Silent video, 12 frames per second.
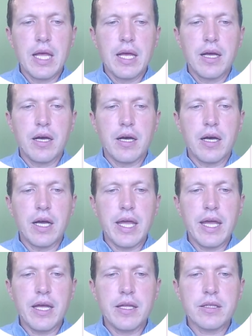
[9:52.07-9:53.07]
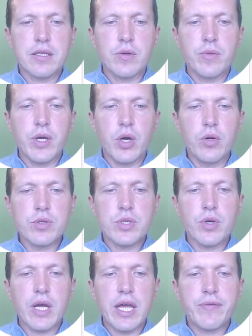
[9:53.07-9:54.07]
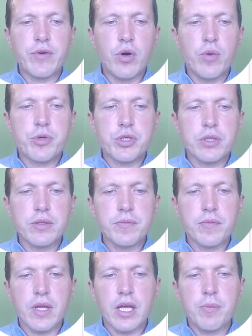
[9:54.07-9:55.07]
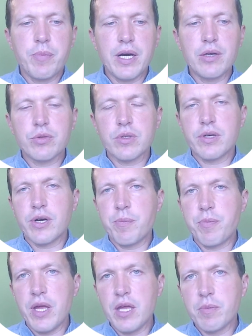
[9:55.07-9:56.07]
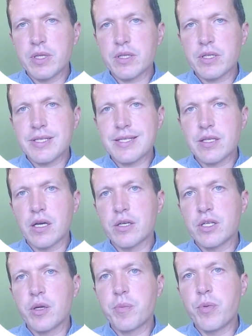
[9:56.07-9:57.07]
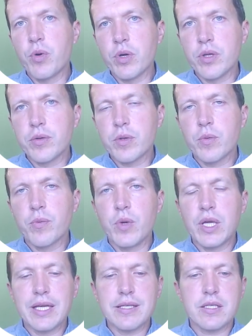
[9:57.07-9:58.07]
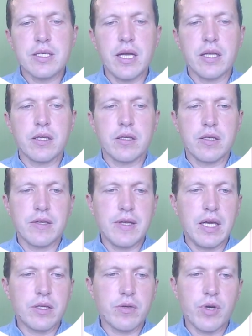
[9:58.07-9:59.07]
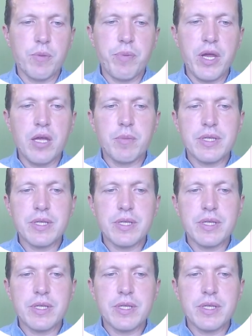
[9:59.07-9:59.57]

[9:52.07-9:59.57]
And we also have option about repayment starting point. We can set that repayment